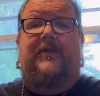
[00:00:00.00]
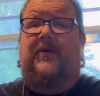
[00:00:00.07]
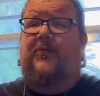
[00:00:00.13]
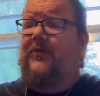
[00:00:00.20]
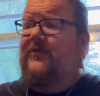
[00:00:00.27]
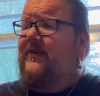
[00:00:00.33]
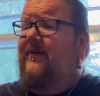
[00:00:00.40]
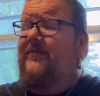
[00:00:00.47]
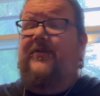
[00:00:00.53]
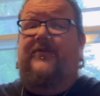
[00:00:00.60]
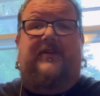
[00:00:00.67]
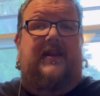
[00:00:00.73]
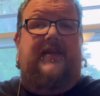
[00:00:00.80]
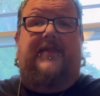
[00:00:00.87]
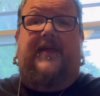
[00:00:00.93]
and then we'll see if there's
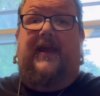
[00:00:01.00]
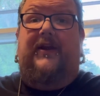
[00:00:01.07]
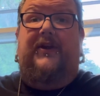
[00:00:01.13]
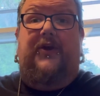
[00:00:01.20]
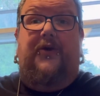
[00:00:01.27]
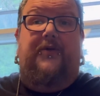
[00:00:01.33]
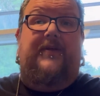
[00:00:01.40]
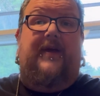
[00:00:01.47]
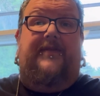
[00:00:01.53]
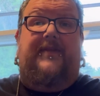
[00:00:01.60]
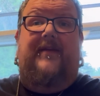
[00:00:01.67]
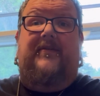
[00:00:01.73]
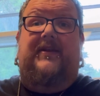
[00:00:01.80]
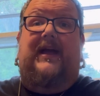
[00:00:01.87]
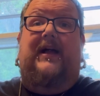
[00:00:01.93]
anything new that
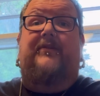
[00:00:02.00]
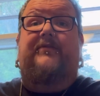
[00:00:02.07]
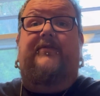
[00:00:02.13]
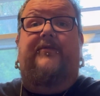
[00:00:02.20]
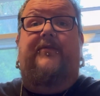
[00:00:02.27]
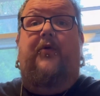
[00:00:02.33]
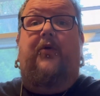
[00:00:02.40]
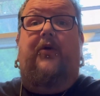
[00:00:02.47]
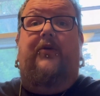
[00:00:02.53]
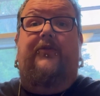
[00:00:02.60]
they've announced for